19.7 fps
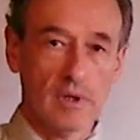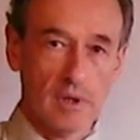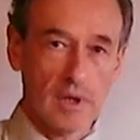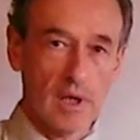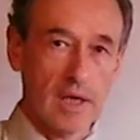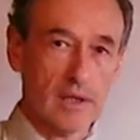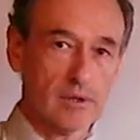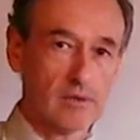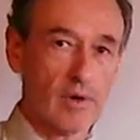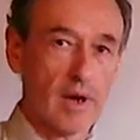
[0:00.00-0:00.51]

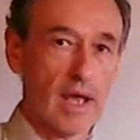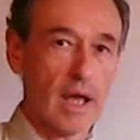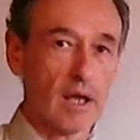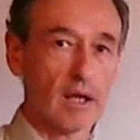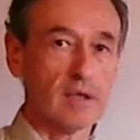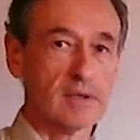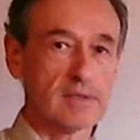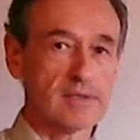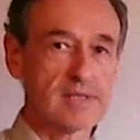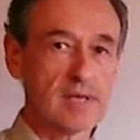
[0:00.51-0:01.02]
a
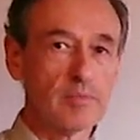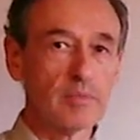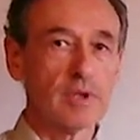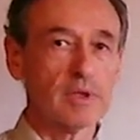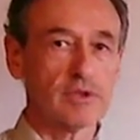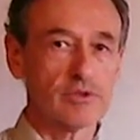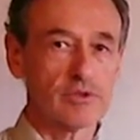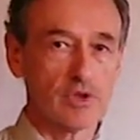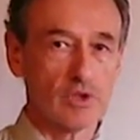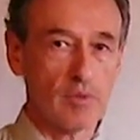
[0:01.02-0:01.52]
triangle similar
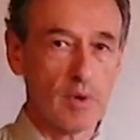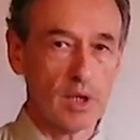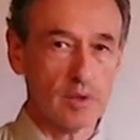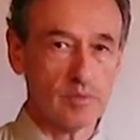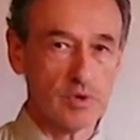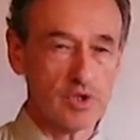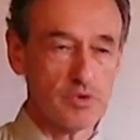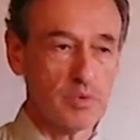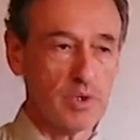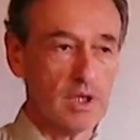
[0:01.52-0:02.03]
to the one
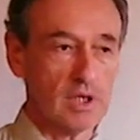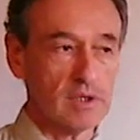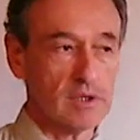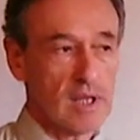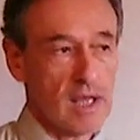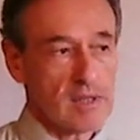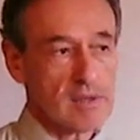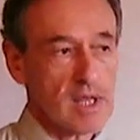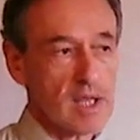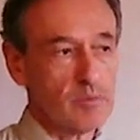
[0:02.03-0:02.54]
which we need.
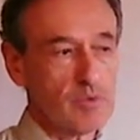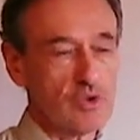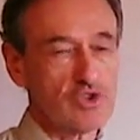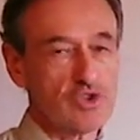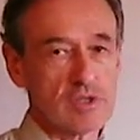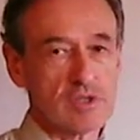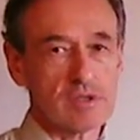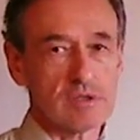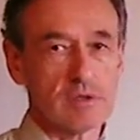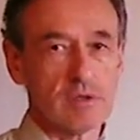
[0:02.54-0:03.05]
And then we
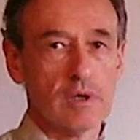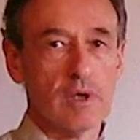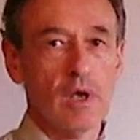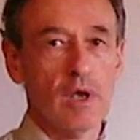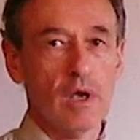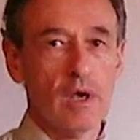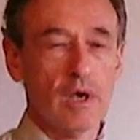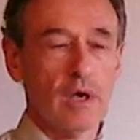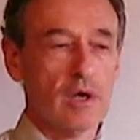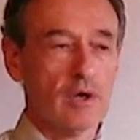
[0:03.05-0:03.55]
just
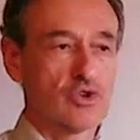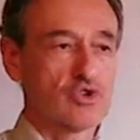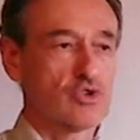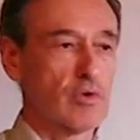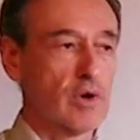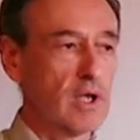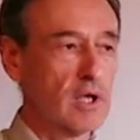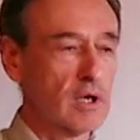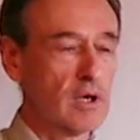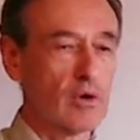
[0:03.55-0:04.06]

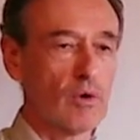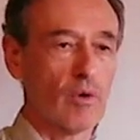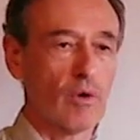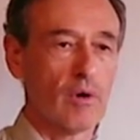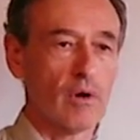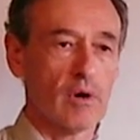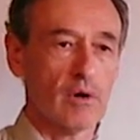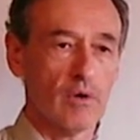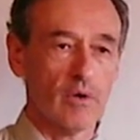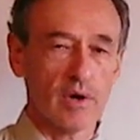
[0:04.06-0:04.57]
shrink
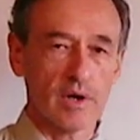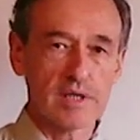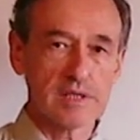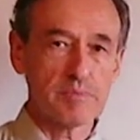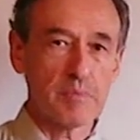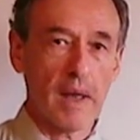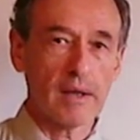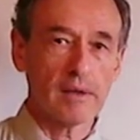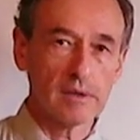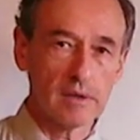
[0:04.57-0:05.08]
or, or
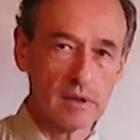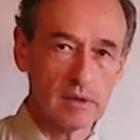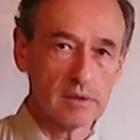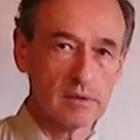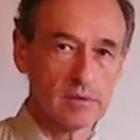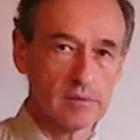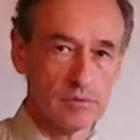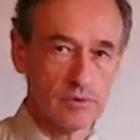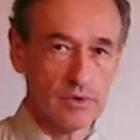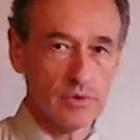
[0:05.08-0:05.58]
expand it
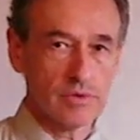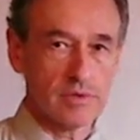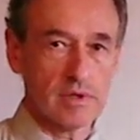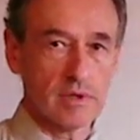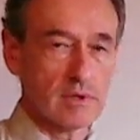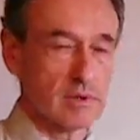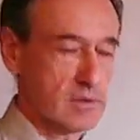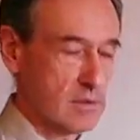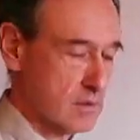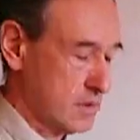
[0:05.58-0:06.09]
using
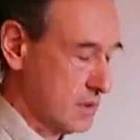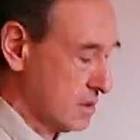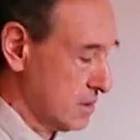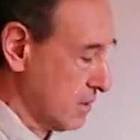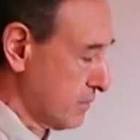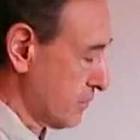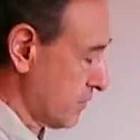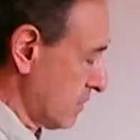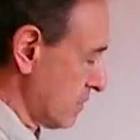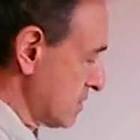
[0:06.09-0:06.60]
the
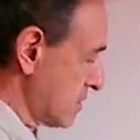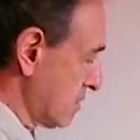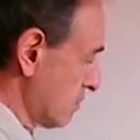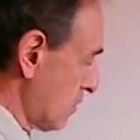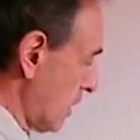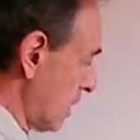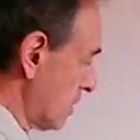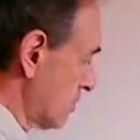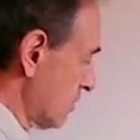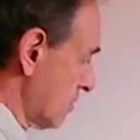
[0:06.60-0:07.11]
difference in
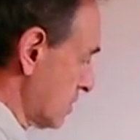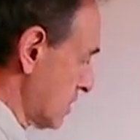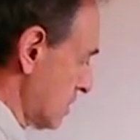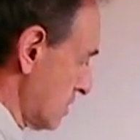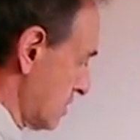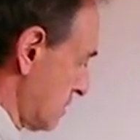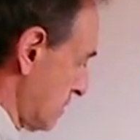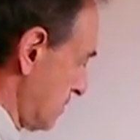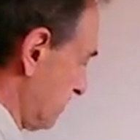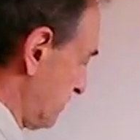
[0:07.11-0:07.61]
radiuses.